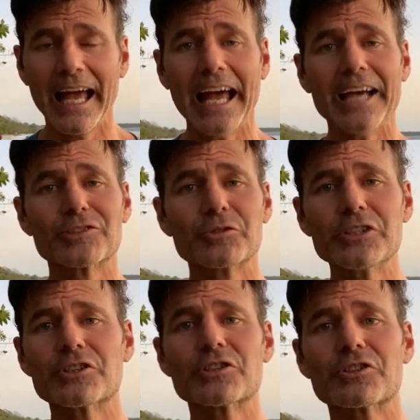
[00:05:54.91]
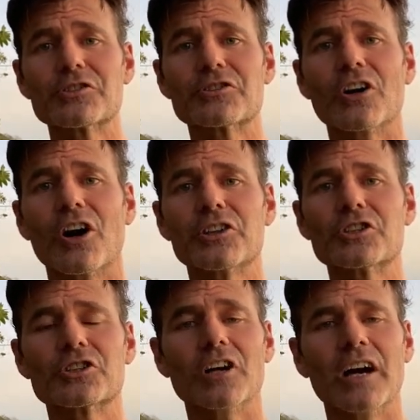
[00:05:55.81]
as researchers are,
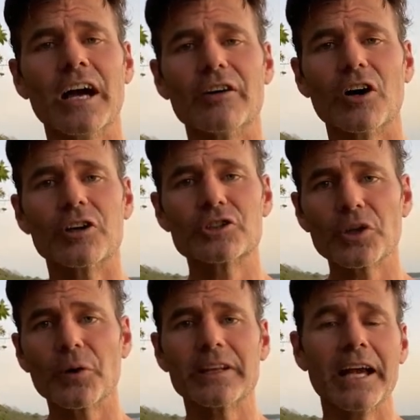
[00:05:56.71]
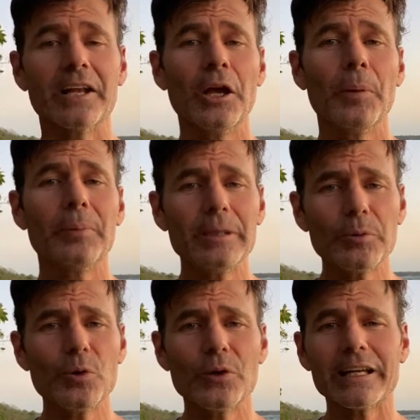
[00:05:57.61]
sh are showing that
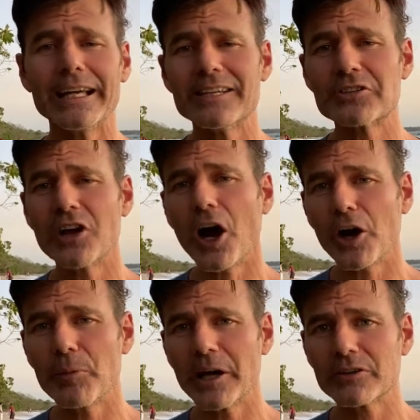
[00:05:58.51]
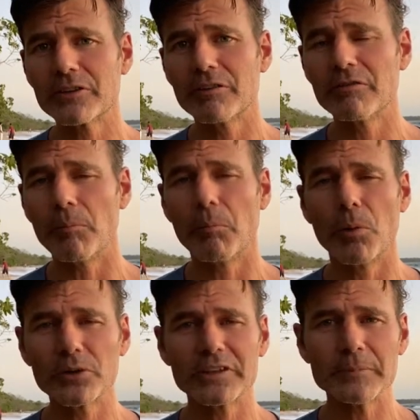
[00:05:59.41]
people who engage in higher amounts of
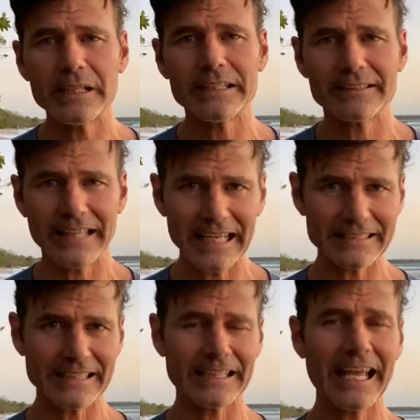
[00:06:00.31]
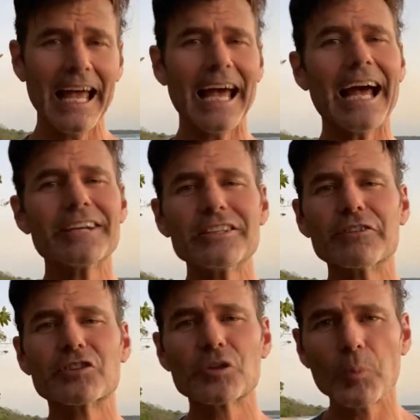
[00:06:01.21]
multimedia tasking actually
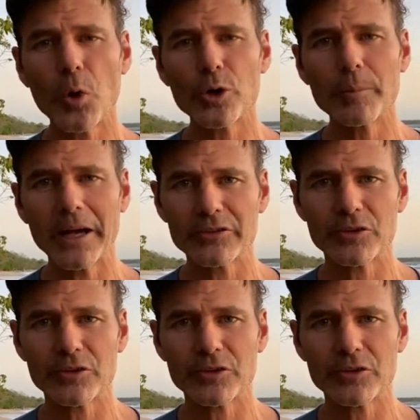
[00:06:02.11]
have smaller amounts of